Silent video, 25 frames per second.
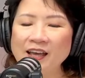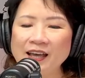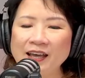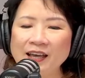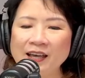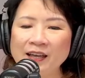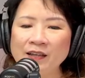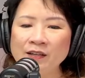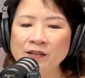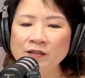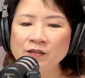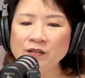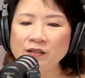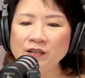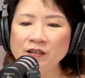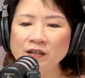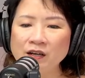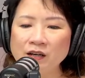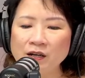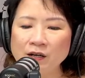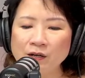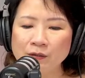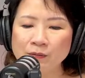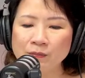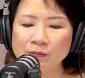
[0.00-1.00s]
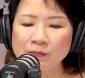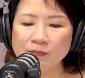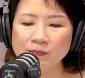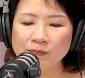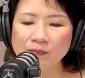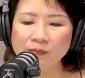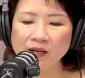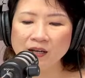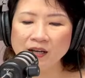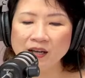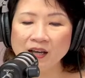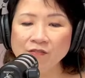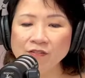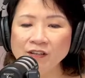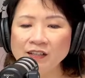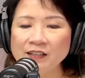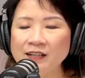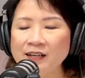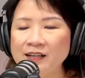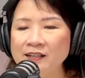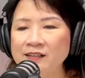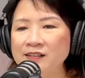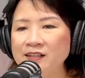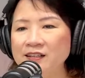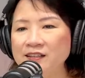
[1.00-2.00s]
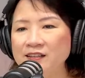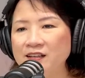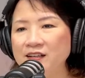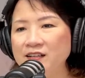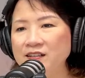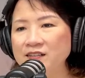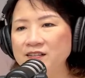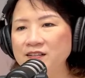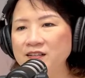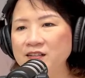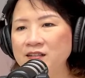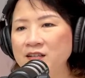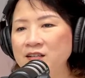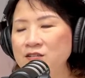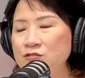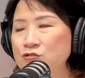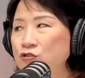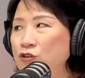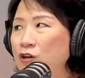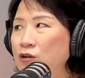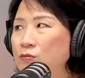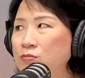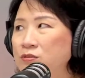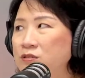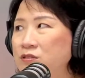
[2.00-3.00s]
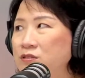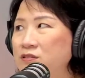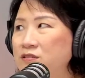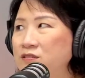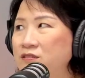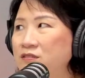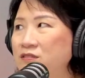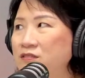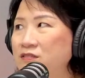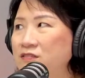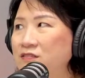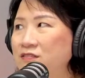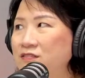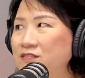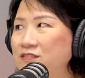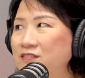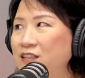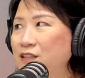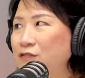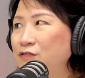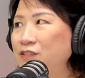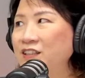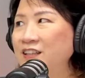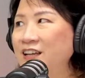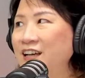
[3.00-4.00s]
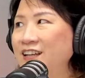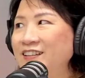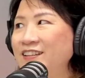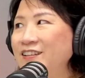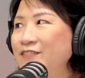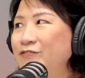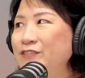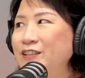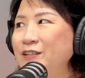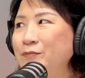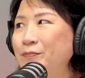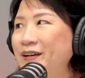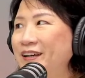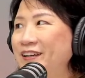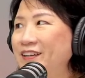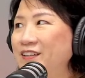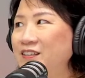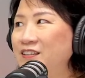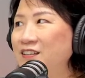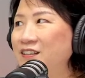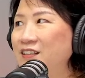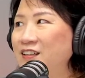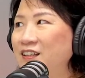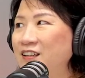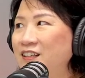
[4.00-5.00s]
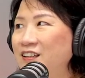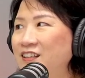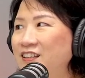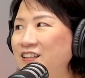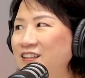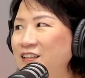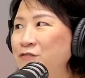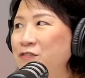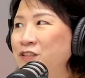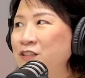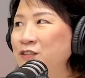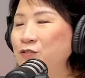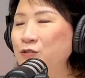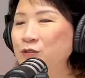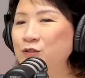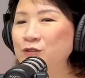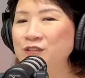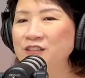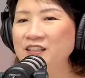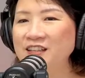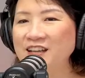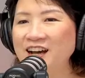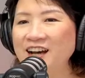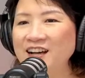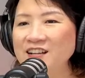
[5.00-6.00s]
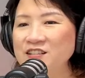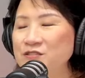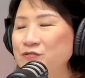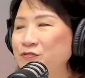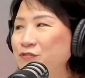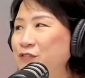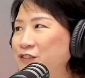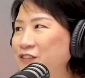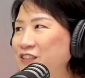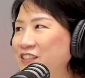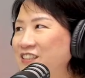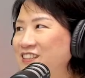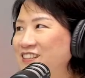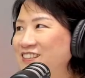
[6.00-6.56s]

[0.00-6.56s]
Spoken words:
And I have a client like that, and I stopped giving any feedback, even though they asked for it.